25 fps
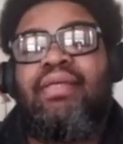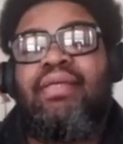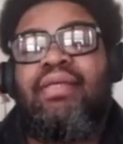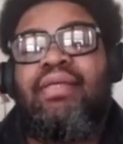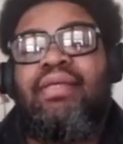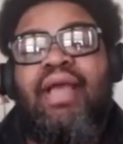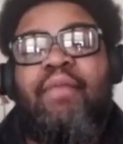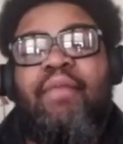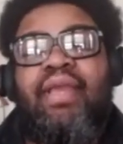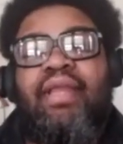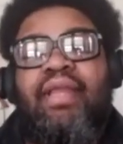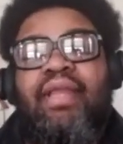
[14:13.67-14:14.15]

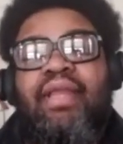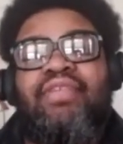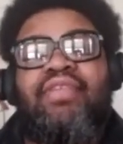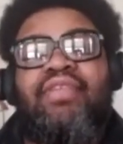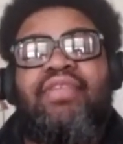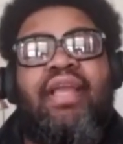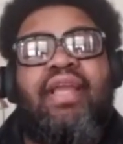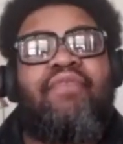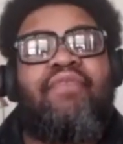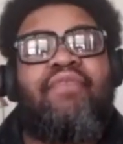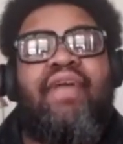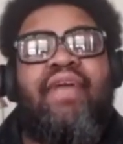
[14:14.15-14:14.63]
I mean, that's
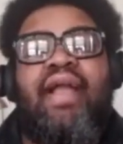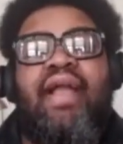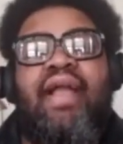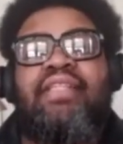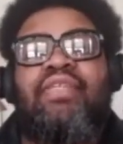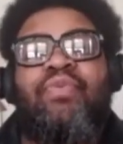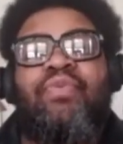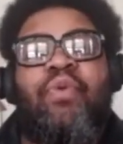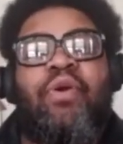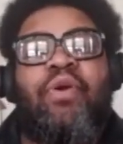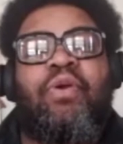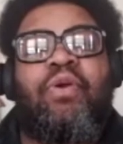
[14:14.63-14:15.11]
like if I got
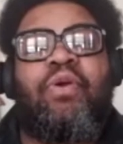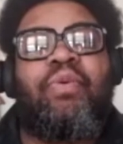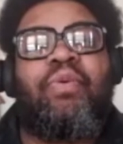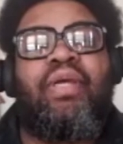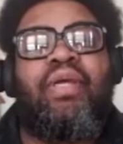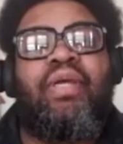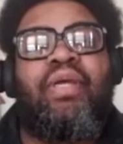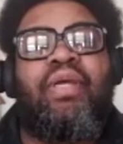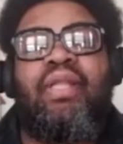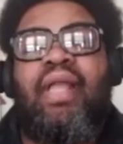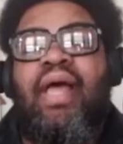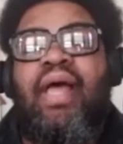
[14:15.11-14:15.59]
to work
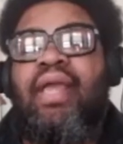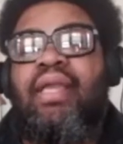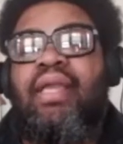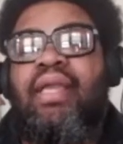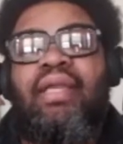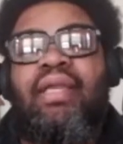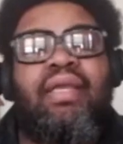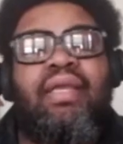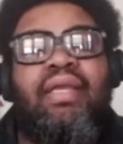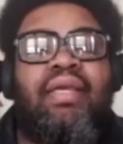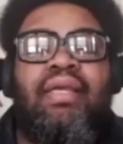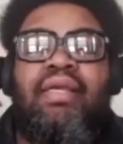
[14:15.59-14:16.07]
with like,
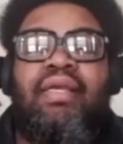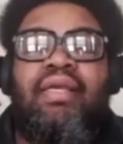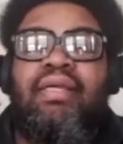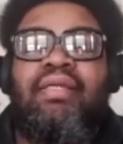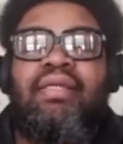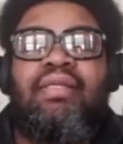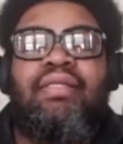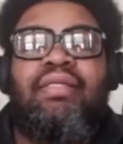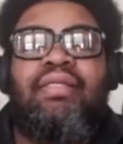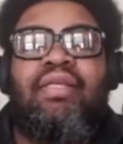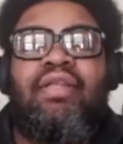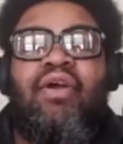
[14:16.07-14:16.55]

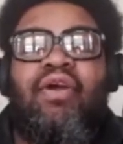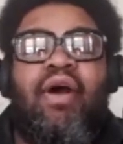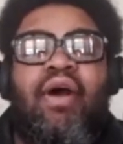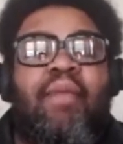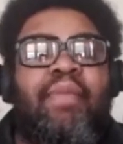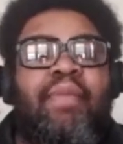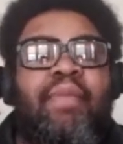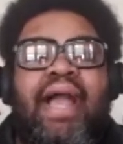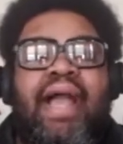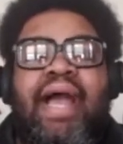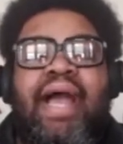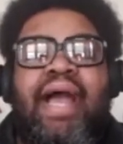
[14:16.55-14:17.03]
you know, I'm a
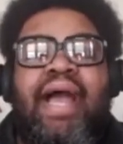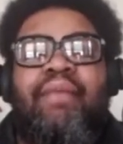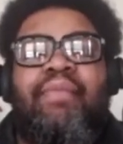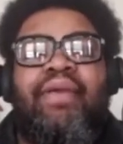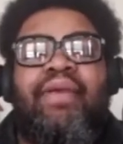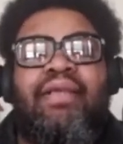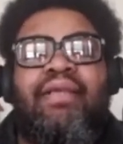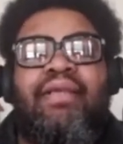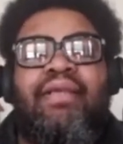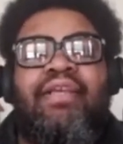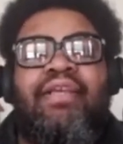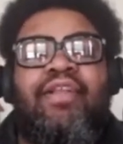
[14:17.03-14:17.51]

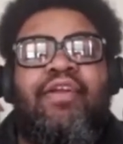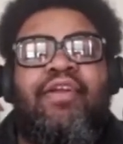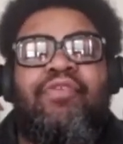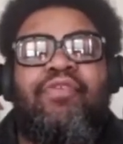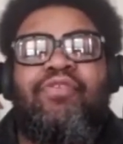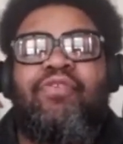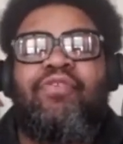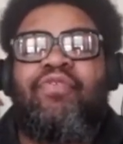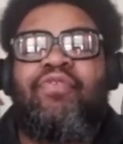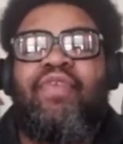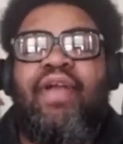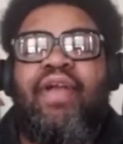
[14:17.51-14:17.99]
comic. You know,
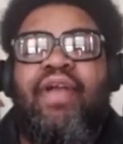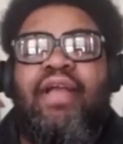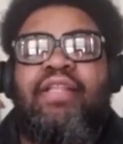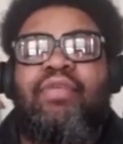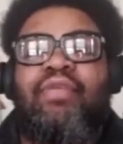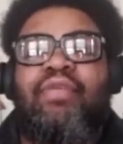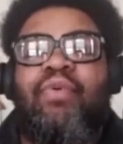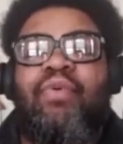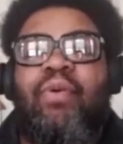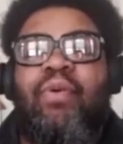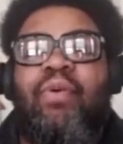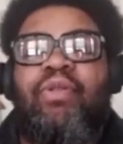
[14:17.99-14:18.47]
so if I got to
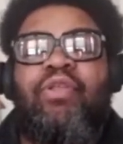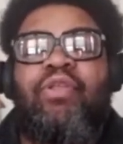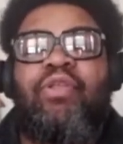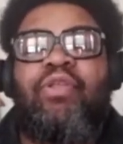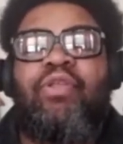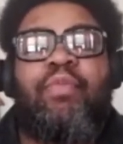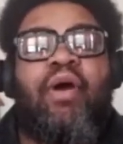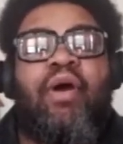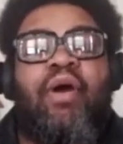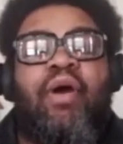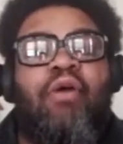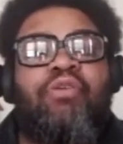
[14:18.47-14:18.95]
work with you,
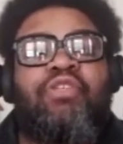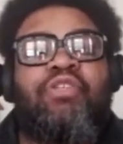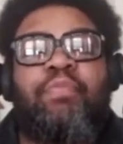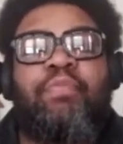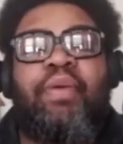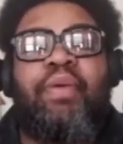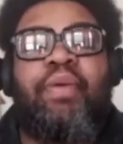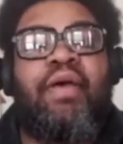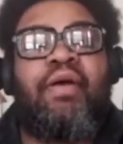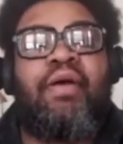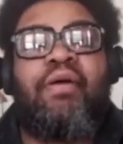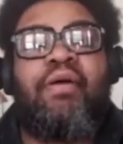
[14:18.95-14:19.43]
me, oh
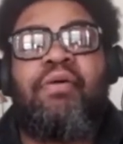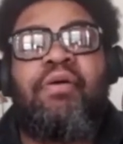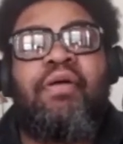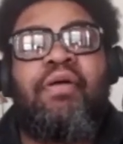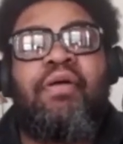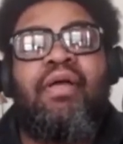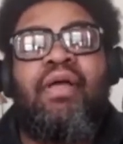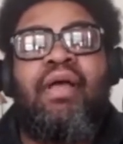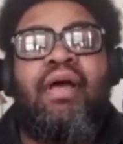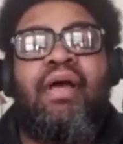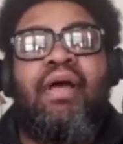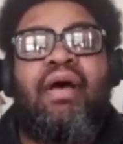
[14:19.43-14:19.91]
Chappelle,
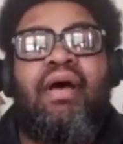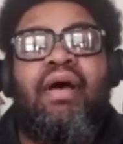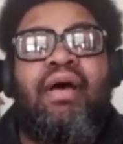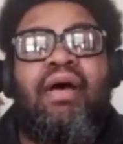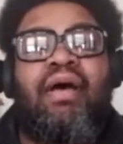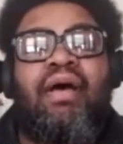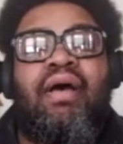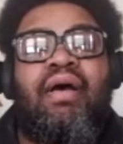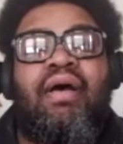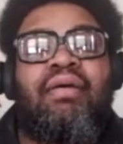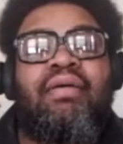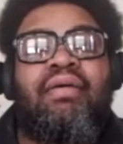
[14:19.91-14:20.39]

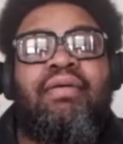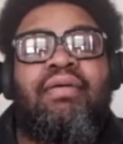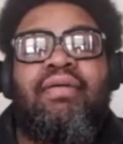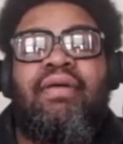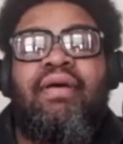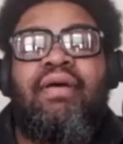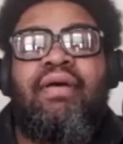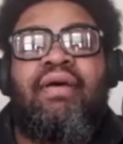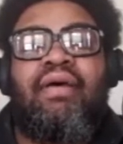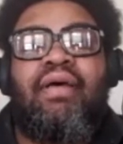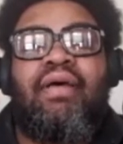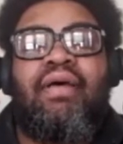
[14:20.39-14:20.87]
uh,
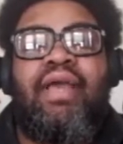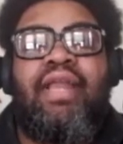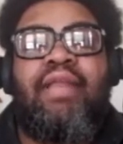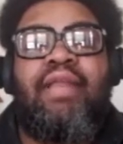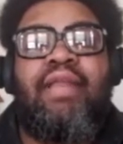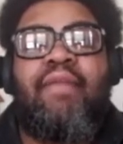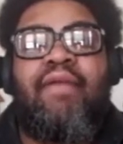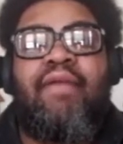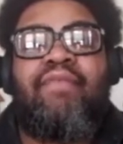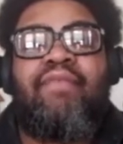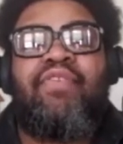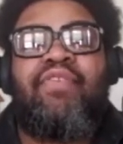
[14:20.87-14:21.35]
uh, Eddie
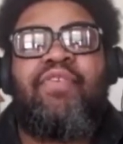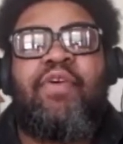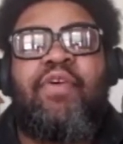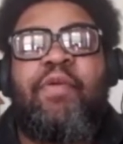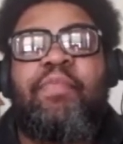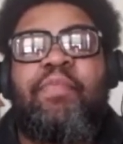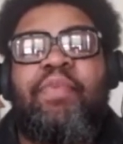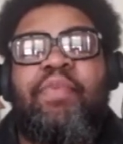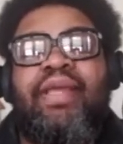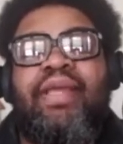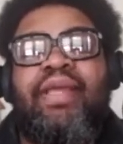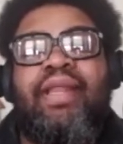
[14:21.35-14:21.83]
Murphy's gonna
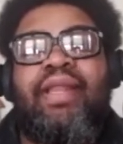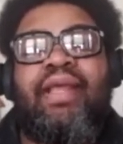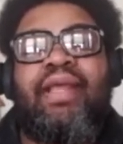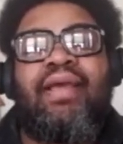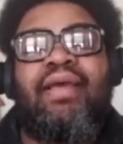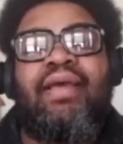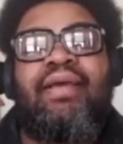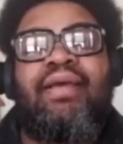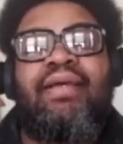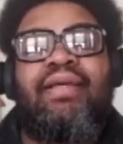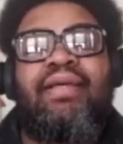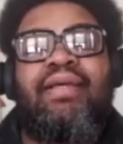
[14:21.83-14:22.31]
be
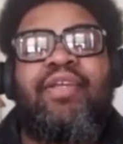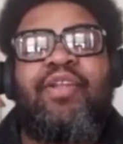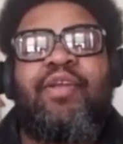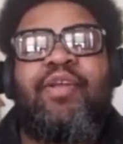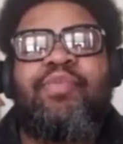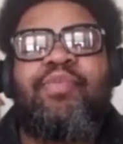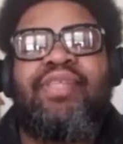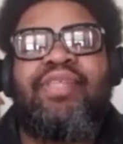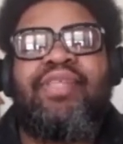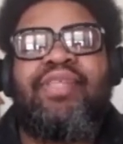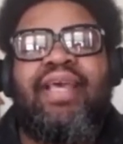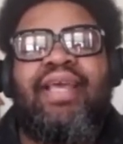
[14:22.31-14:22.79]
there. You know what
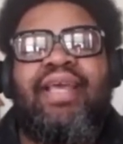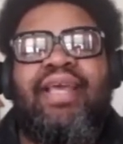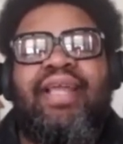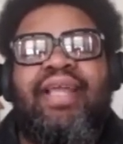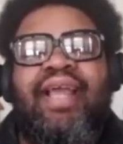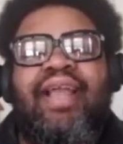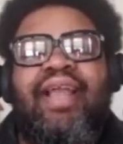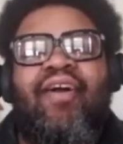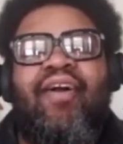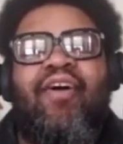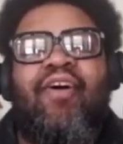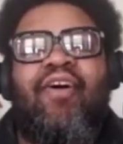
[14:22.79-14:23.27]
I'm saying?
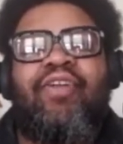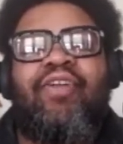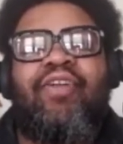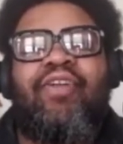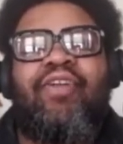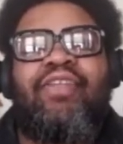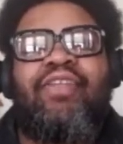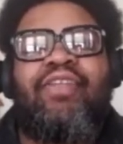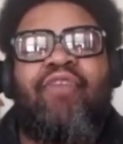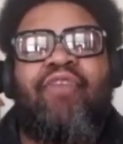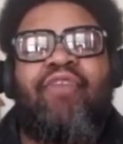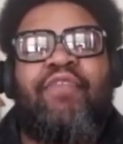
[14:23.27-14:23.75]
Like all
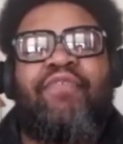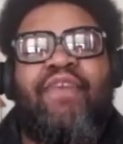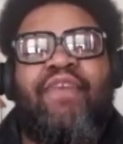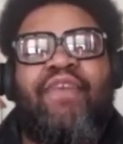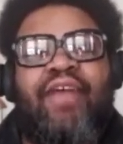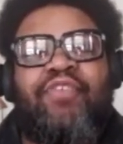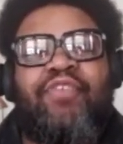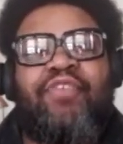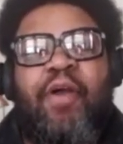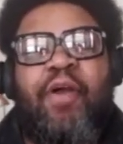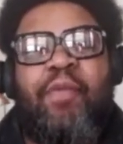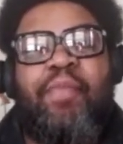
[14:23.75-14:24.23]
these Redd
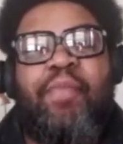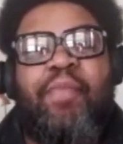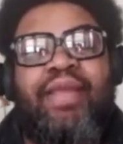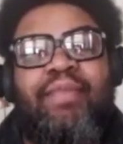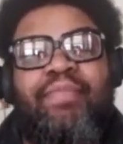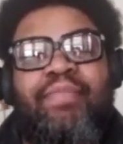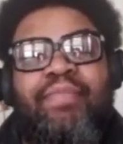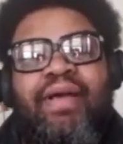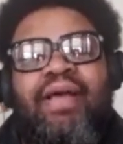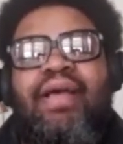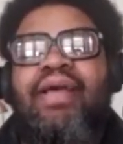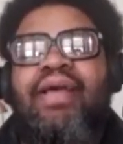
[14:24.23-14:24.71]
Foxx is gonna be
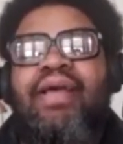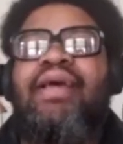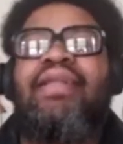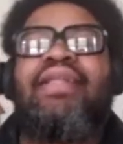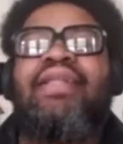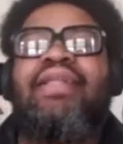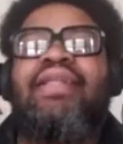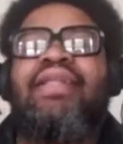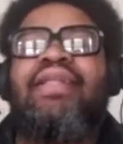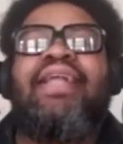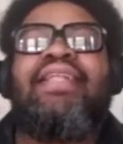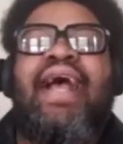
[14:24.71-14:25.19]
the
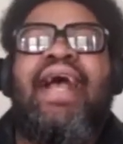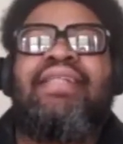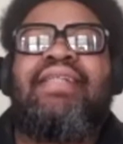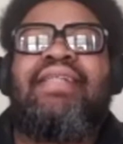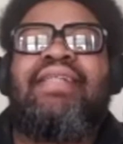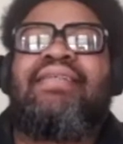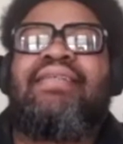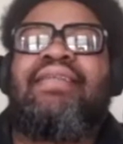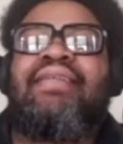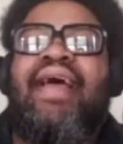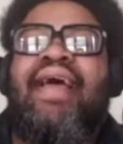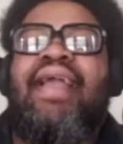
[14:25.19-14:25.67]
like
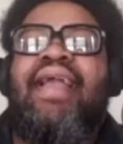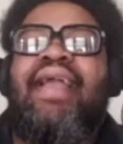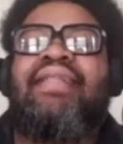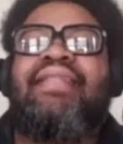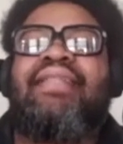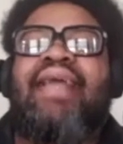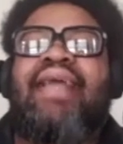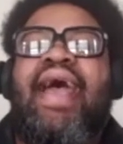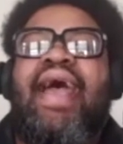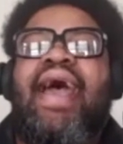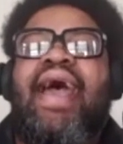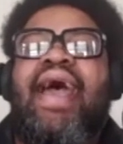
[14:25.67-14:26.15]
that's like
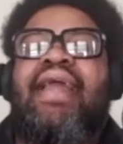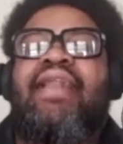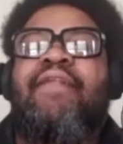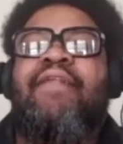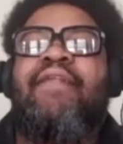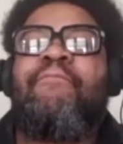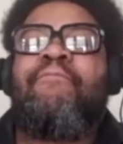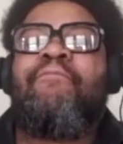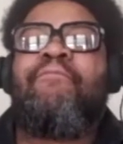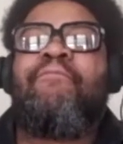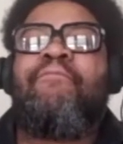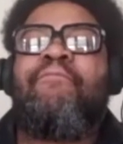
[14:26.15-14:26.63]
that's that.
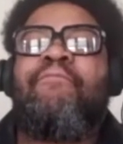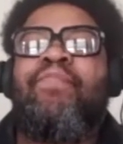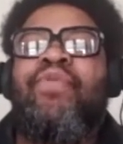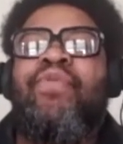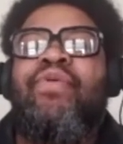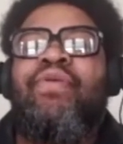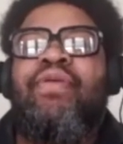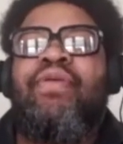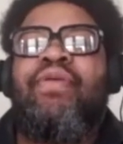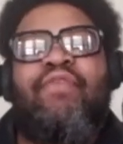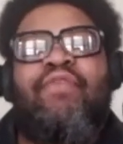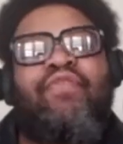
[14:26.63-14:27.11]
Weird.
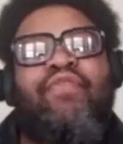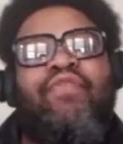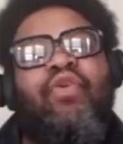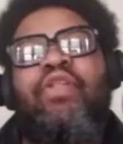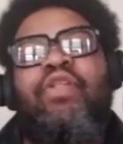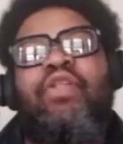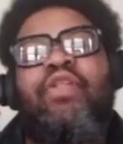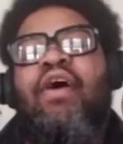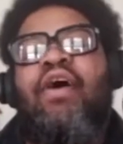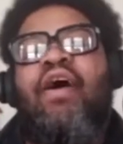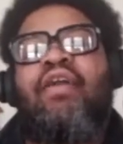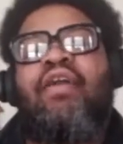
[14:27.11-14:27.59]
Nah, if
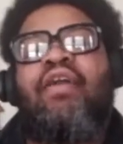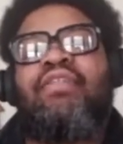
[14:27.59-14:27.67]
you could talk up.